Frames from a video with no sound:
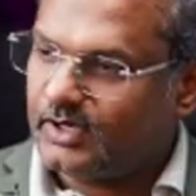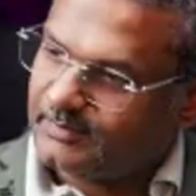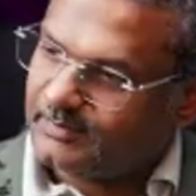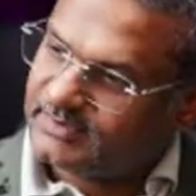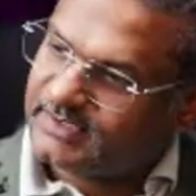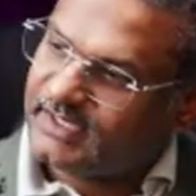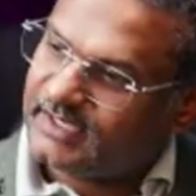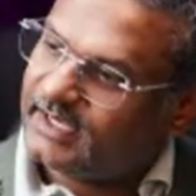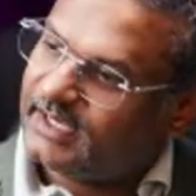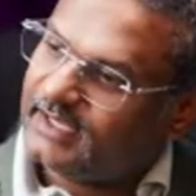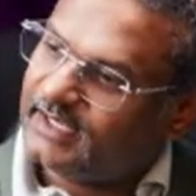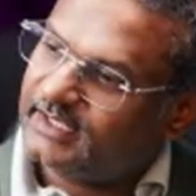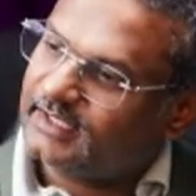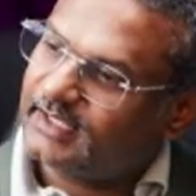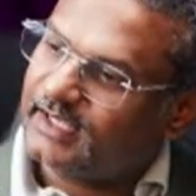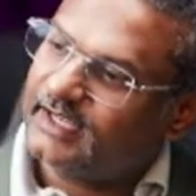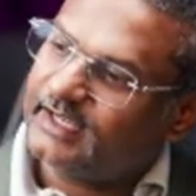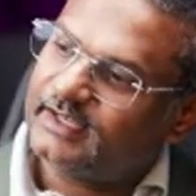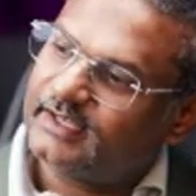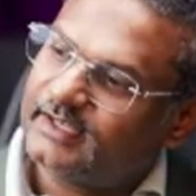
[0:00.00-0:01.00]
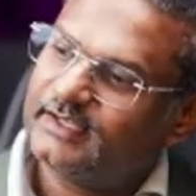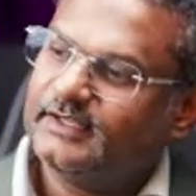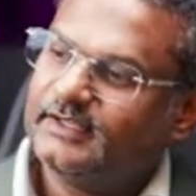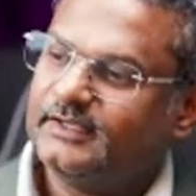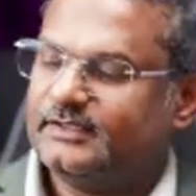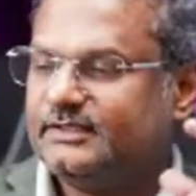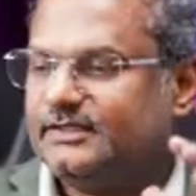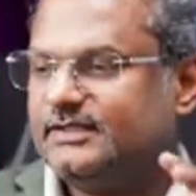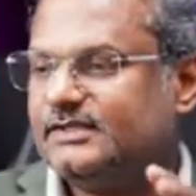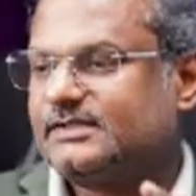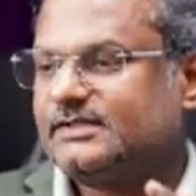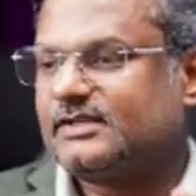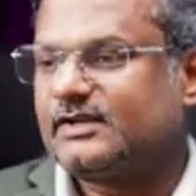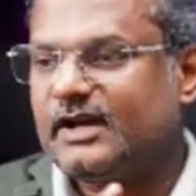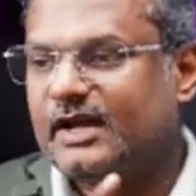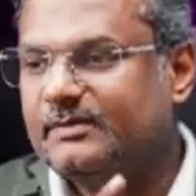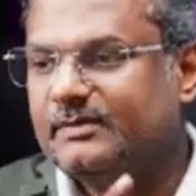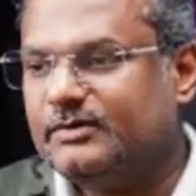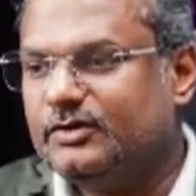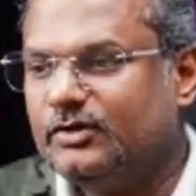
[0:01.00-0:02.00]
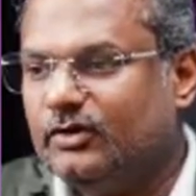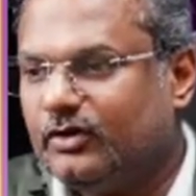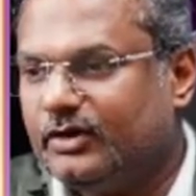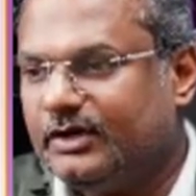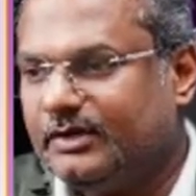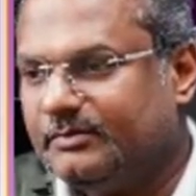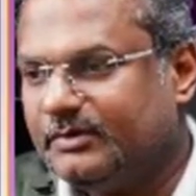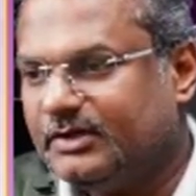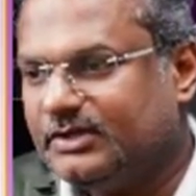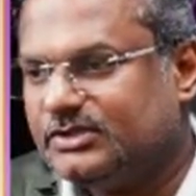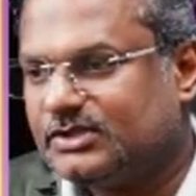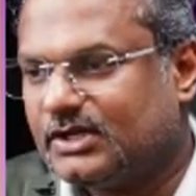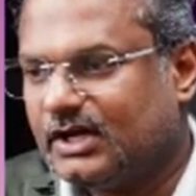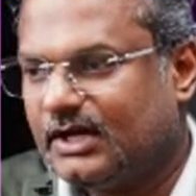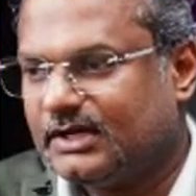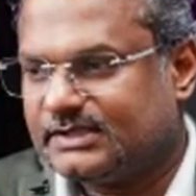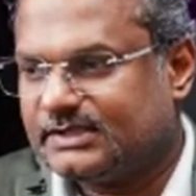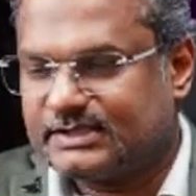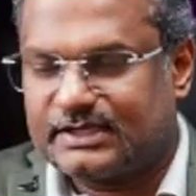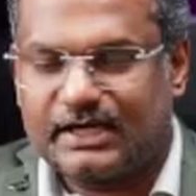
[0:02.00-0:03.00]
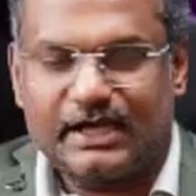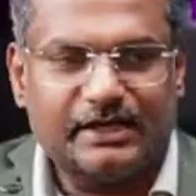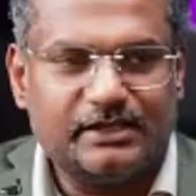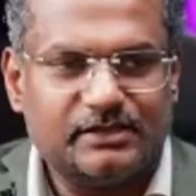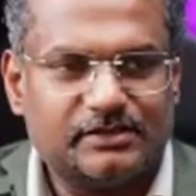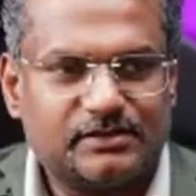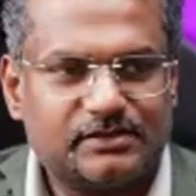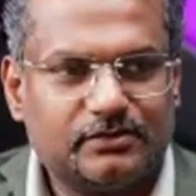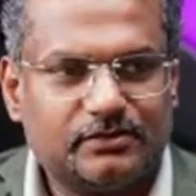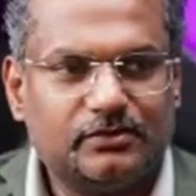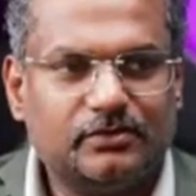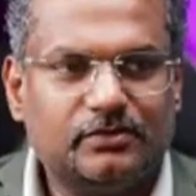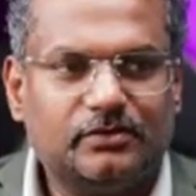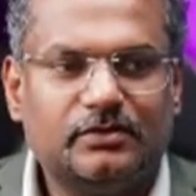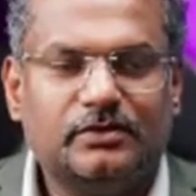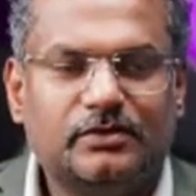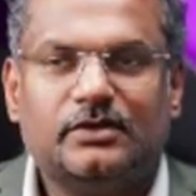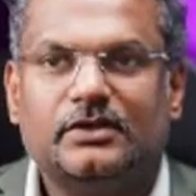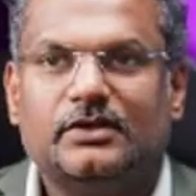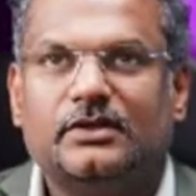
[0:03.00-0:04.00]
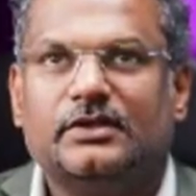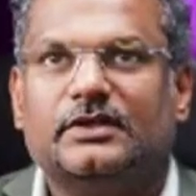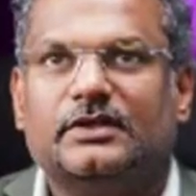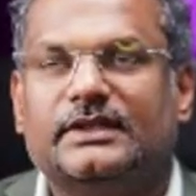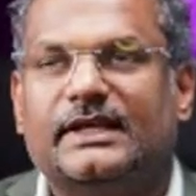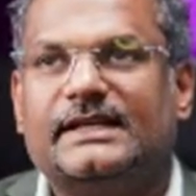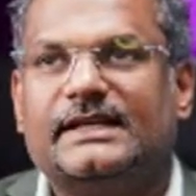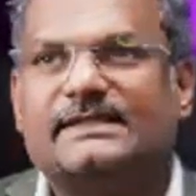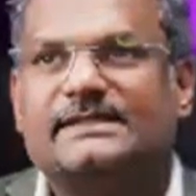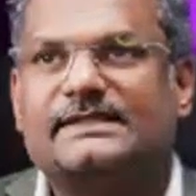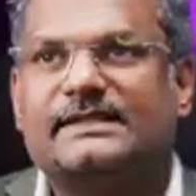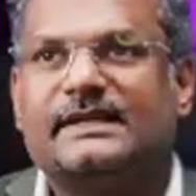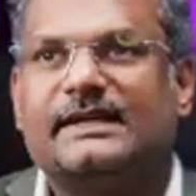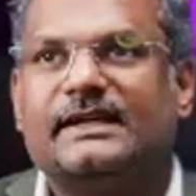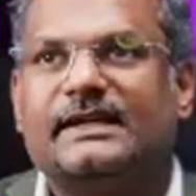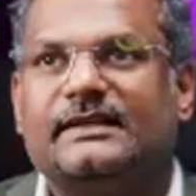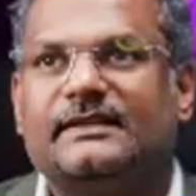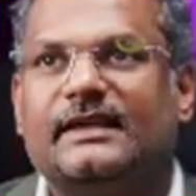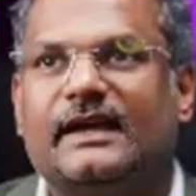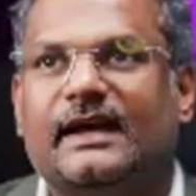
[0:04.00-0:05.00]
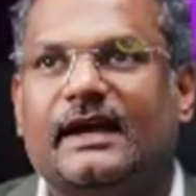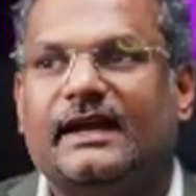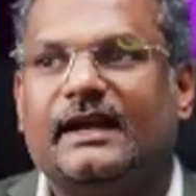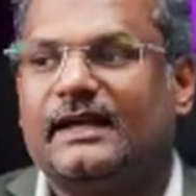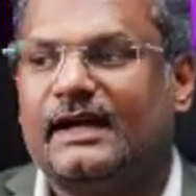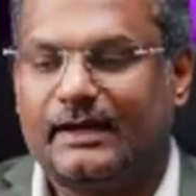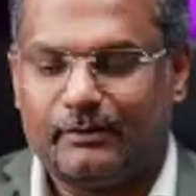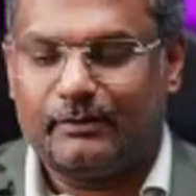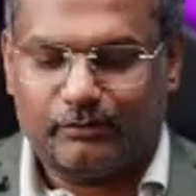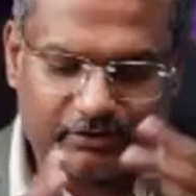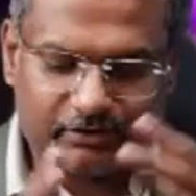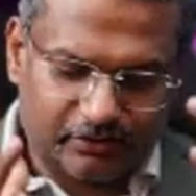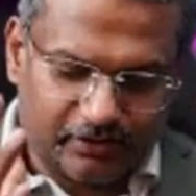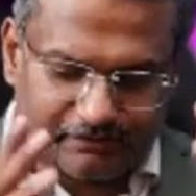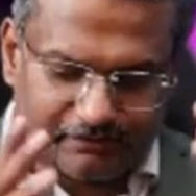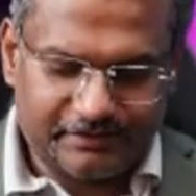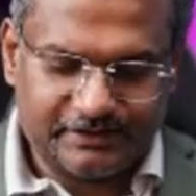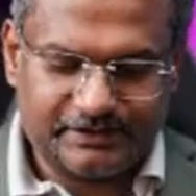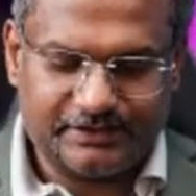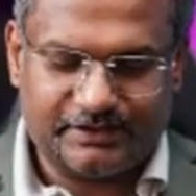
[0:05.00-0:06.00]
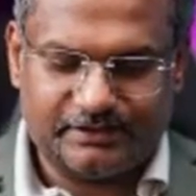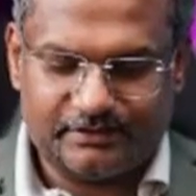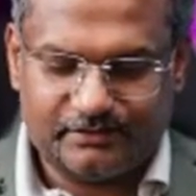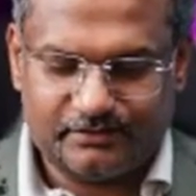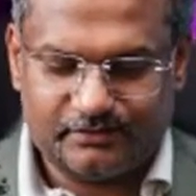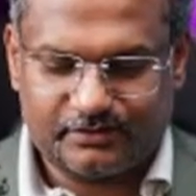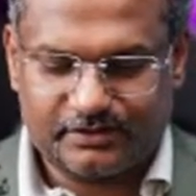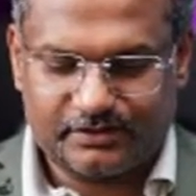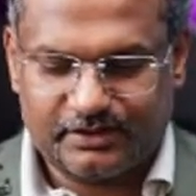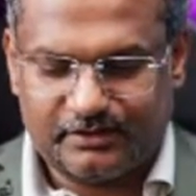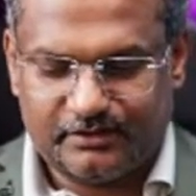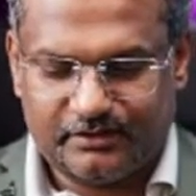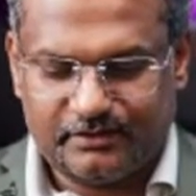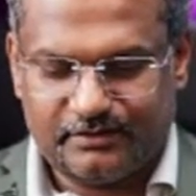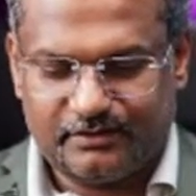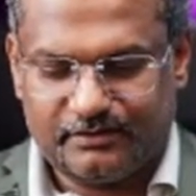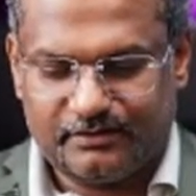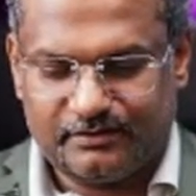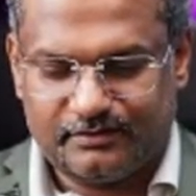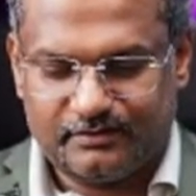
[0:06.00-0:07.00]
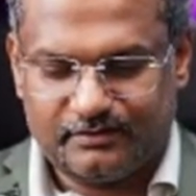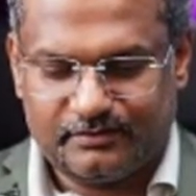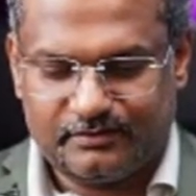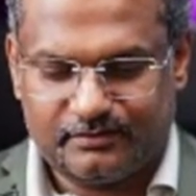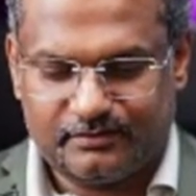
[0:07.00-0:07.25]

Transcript: So I'm saying like describe your image art style. So let's say that I want graffiti. Okay,